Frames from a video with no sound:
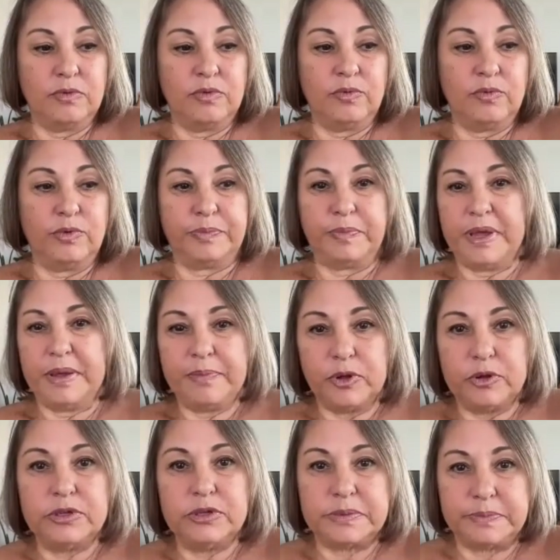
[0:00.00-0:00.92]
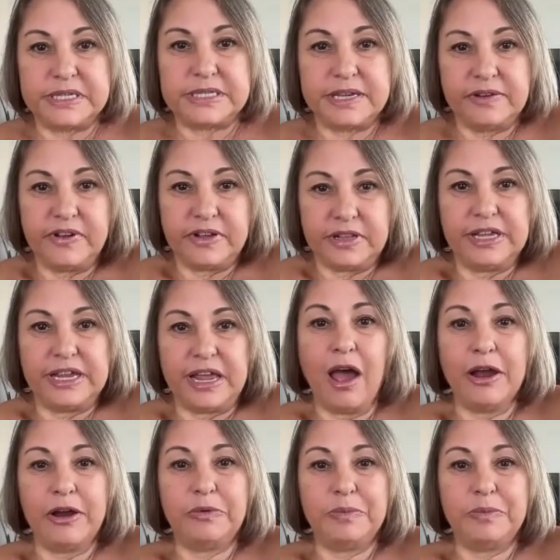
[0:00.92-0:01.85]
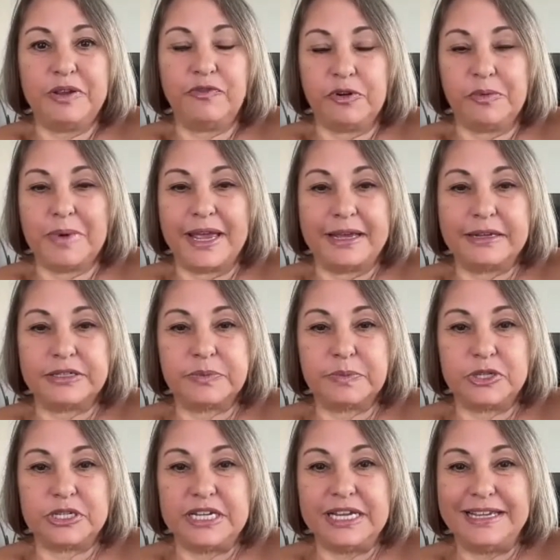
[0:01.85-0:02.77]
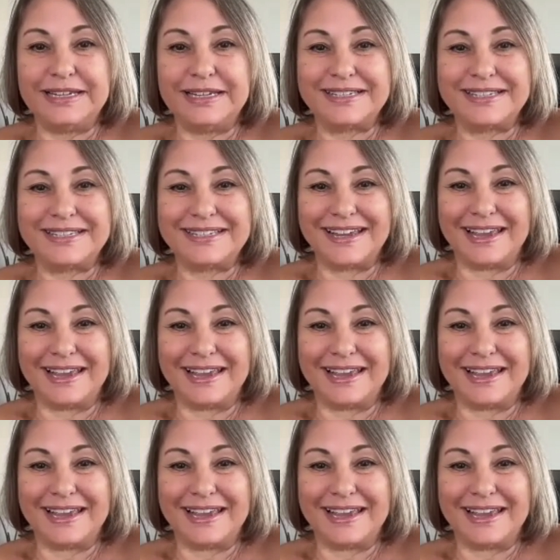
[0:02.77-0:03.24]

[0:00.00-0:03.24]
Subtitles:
with people who specifically hired me for my expertise